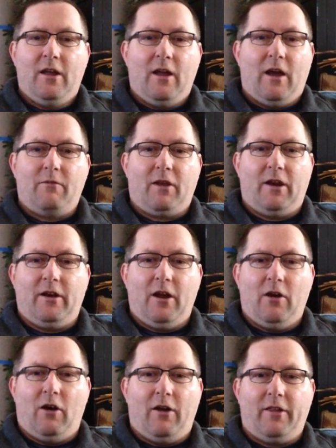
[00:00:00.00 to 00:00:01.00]
I'm going to
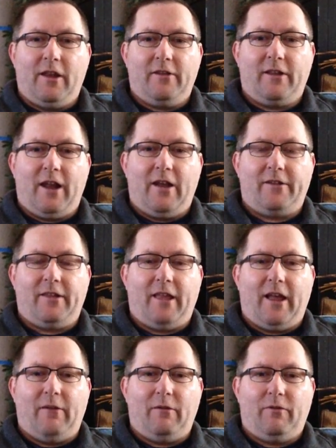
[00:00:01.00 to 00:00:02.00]
know all the ins and outs of
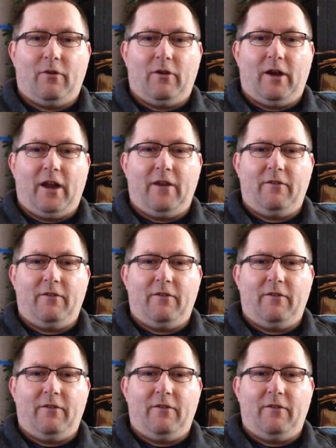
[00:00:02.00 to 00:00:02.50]
that before I